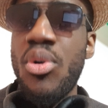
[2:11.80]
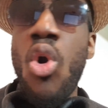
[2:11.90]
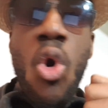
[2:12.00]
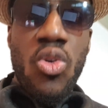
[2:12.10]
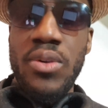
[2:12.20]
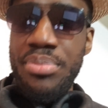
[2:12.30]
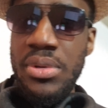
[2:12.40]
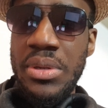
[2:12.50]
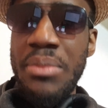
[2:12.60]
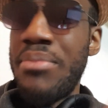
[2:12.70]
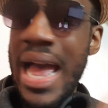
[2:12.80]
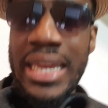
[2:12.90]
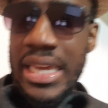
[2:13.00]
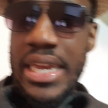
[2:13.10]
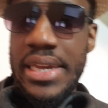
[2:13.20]
horrible
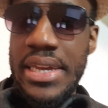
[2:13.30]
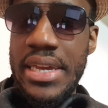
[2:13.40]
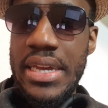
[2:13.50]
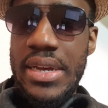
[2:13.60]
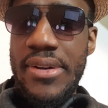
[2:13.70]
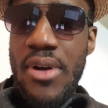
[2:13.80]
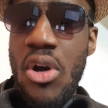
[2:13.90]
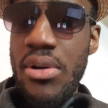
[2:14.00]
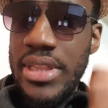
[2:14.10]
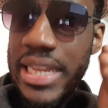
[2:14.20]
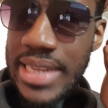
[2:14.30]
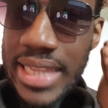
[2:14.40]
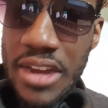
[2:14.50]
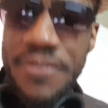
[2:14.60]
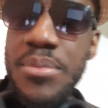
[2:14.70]
marking on that
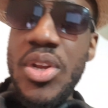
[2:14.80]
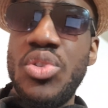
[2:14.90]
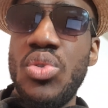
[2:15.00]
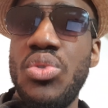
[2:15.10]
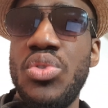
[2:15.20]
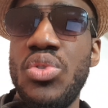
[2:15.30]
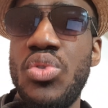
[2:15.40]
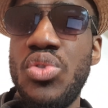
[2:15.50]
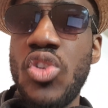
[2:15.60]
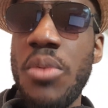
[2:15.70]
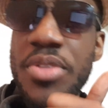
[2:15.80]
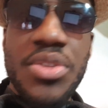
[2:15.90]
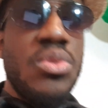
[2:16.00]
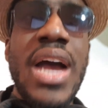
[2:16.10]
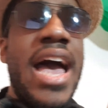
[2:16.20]
allowed Firmino to, to, to come
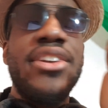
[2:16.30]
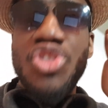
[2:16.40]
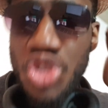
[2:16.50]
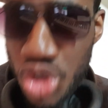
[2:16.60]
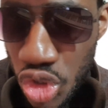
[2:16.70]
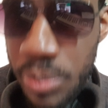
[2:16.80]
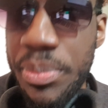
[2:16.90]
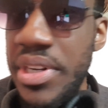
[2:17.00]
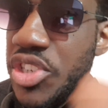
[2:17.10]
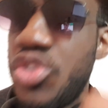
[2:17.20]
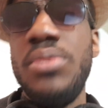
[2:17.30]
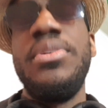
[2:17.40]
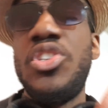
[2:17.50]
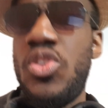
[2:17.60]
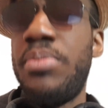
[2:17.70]
through and stupidly,
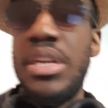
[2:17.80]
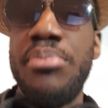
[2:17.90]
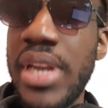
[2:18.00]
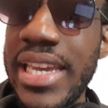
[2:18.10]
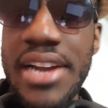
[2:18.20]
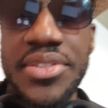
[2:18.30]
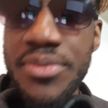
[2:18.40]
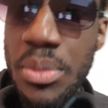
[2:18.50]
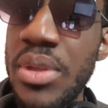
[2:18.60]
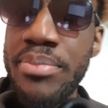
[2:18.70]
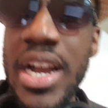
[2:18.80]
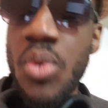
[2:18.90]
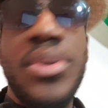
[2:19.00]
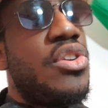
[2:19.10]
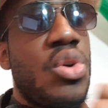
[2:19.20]
stupidly, stupidly playing out from the
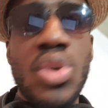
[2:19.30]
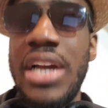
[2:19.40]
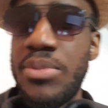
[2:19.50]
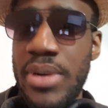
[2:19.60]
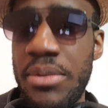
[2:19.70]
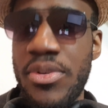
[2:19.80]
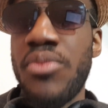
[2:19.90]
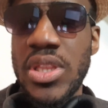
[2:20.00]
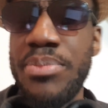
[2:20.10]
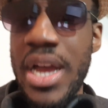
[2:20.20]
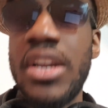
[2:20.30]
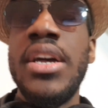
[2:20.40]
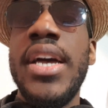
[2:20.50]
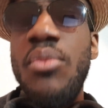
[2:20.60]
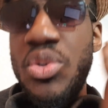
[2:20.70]
back when you don't know how to play out from the back,
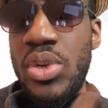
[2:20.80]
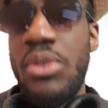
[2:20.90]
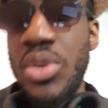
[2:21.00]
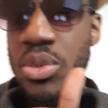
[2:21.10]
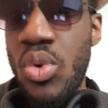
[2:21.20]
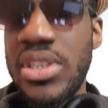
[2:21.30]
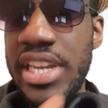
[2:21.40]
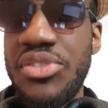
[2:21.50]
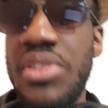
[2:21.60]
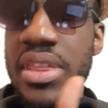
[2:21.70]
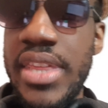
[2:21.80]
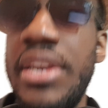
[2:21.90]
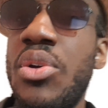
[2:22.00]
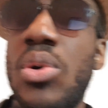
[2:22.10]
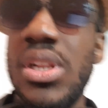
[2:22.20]
which was what led to the
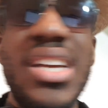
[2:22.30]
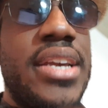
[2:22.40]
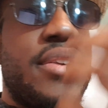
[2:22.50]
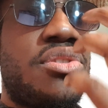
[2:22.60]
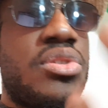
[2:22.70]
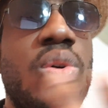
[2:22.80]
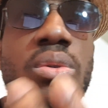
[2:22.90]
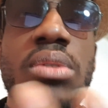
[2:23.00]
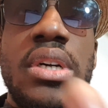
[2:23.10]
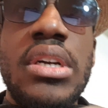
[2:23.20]
third goal. So